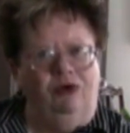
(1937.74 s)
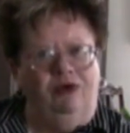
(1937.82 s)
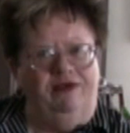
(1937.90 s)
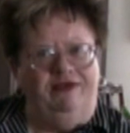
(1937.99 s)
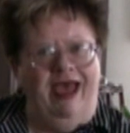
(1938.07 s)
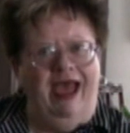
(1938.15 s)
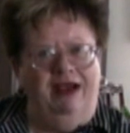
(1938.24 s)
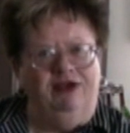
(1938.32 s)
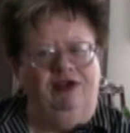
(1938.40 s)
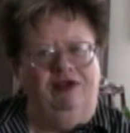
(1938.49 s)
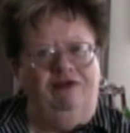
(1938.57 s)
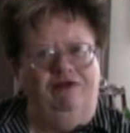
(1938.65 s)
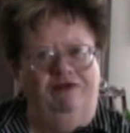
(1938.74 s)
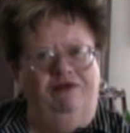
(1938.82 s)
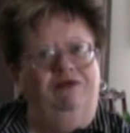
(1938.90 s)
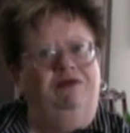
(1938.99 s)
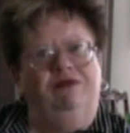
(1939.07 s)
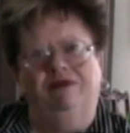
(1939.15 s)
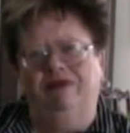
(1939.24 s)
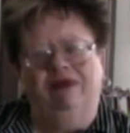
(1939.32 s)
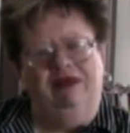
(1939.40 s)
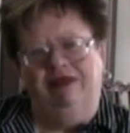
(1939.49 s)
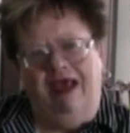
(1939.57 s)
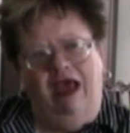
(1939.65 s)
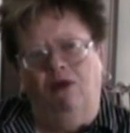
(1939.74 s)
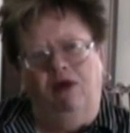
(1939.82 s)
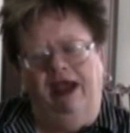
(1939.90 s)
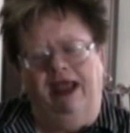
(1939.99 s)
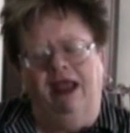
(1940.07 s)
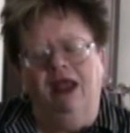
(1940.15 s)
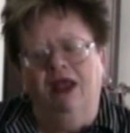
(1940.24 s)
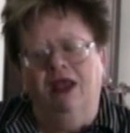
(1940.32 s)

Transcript: as active in that way.